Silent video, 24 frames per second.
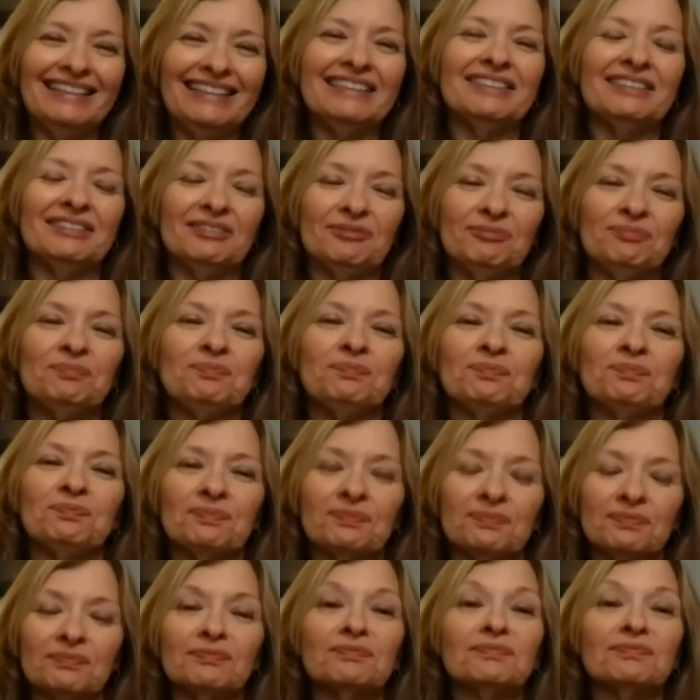
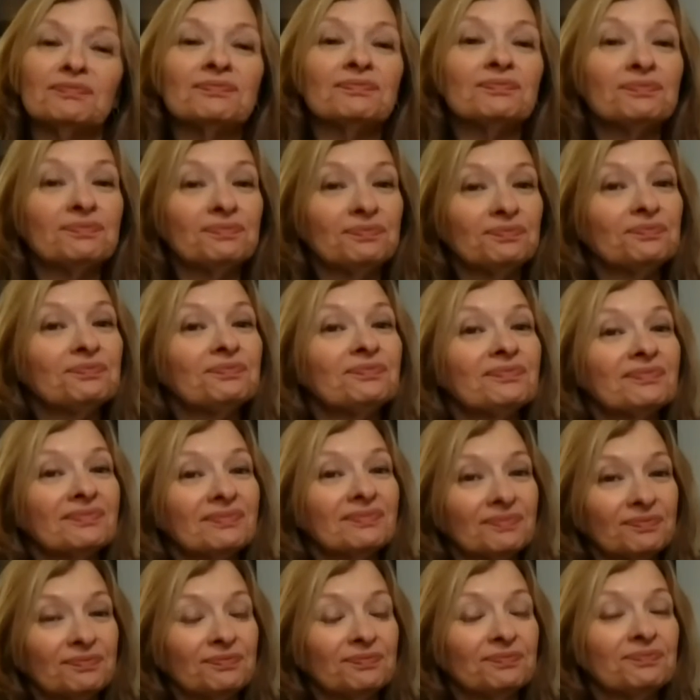
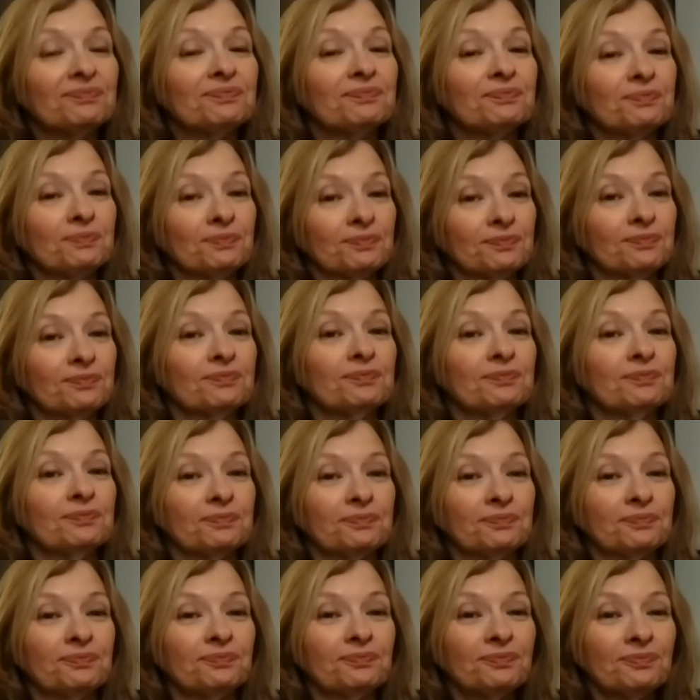
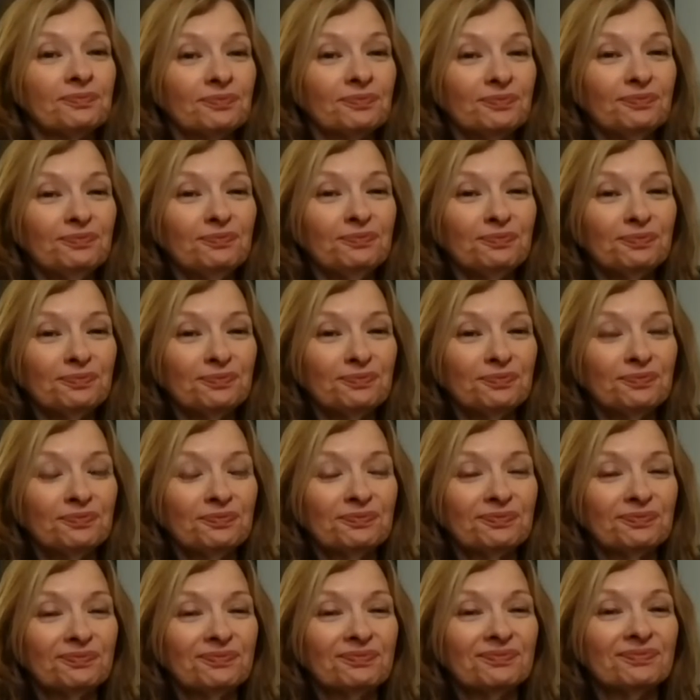
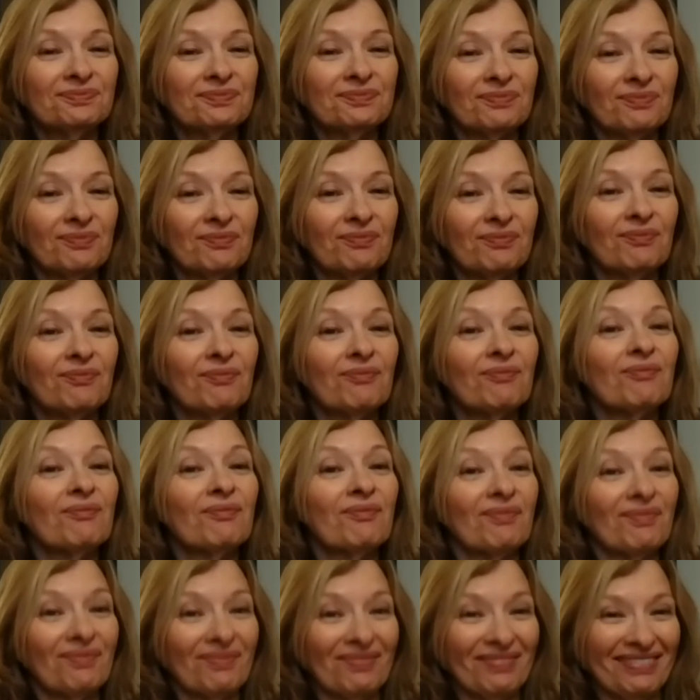
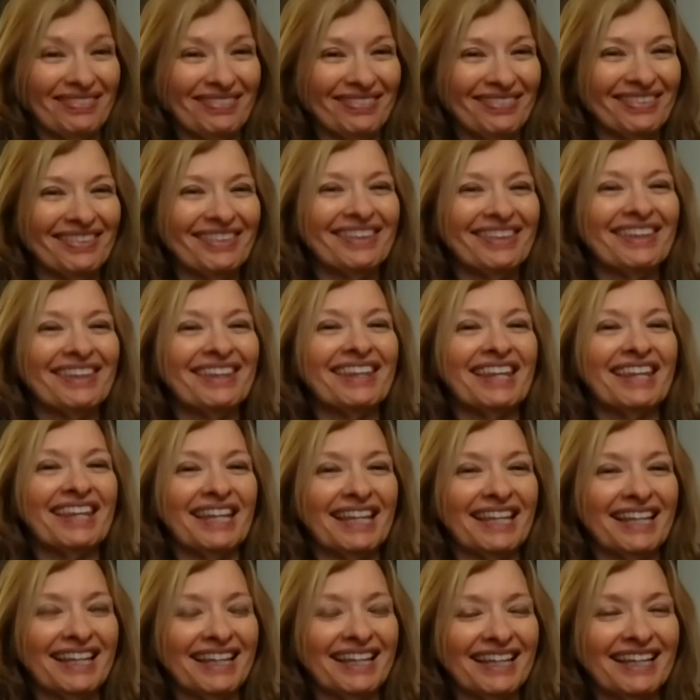
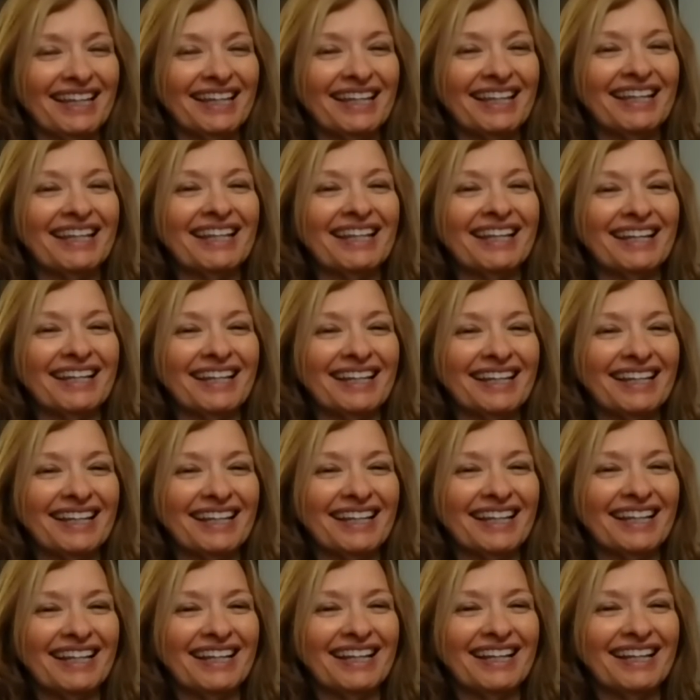
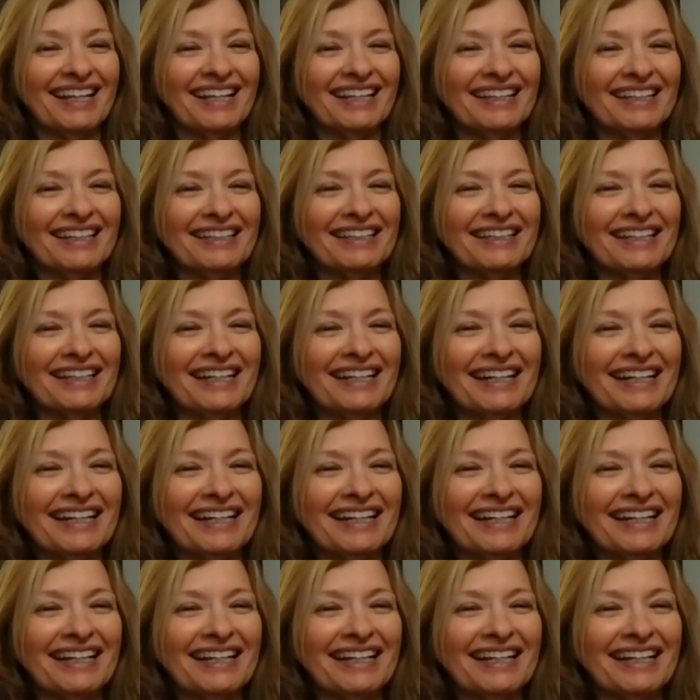(not speaking)